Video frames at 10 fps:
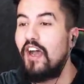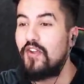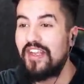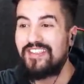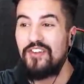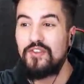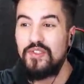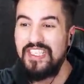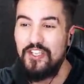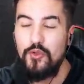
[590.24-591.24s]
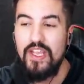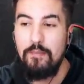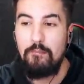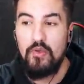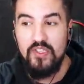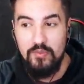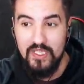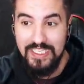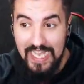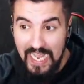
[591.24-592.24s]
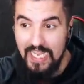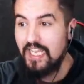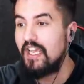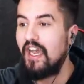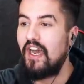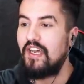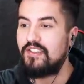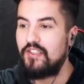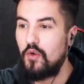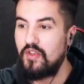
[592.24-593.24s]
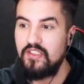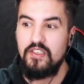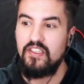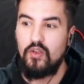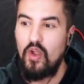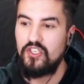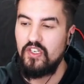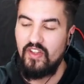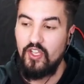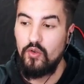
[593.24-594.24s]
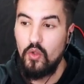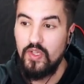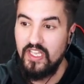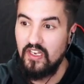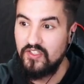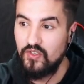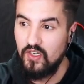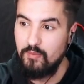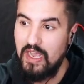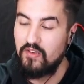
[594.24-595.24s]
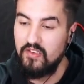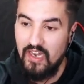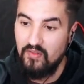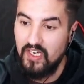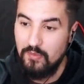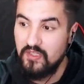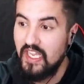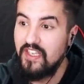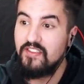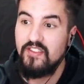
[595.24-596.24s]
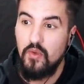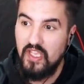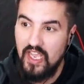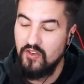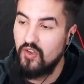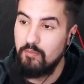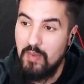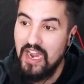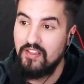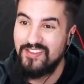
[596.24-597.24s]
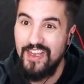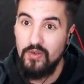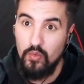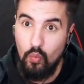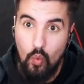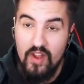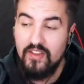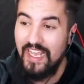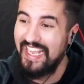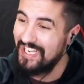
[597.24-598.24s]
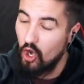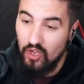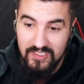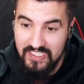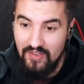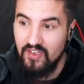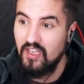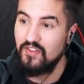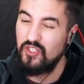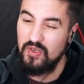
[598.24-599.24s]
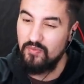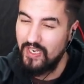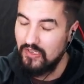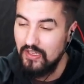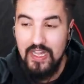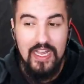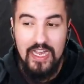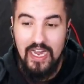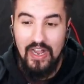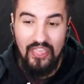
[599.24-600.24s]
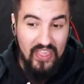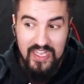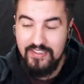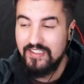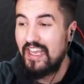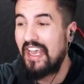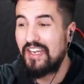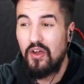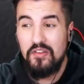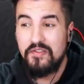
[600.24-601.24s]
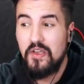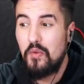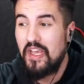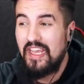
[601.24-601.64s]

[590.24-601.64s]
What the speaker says: you guys can also see that you can get multiple a day. So this isn't a question of like you can only get a certain amount every couple days. So again, you can mine this out in one day, get all 7 of the Dream Veil things, and also